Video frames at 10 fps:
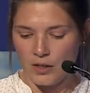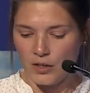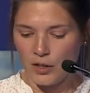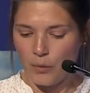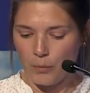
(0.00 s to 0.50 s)

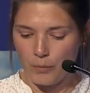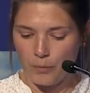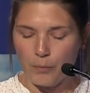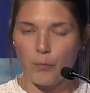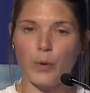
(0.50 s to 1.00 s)
So
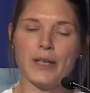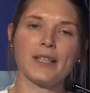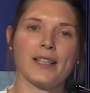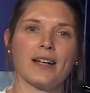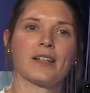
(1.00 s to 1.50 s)
we
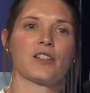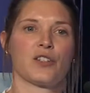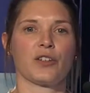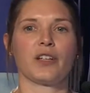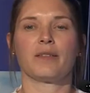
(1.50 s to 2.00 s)
designed a
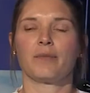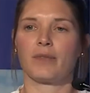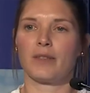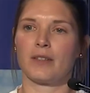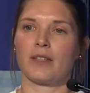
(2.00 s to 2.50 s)
study
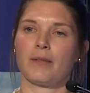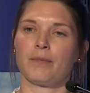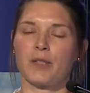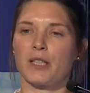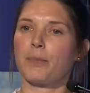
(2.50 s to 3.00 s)

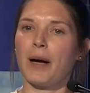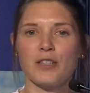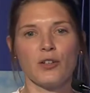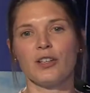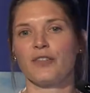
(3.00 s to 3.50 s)
that,
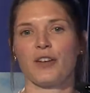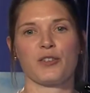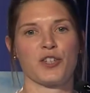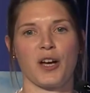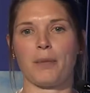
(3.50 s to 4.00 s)
despite all of
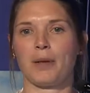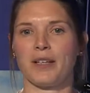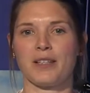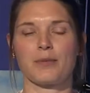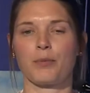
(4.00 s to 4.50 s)
those
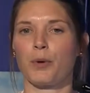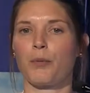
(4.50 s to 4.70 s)
jeopardies, we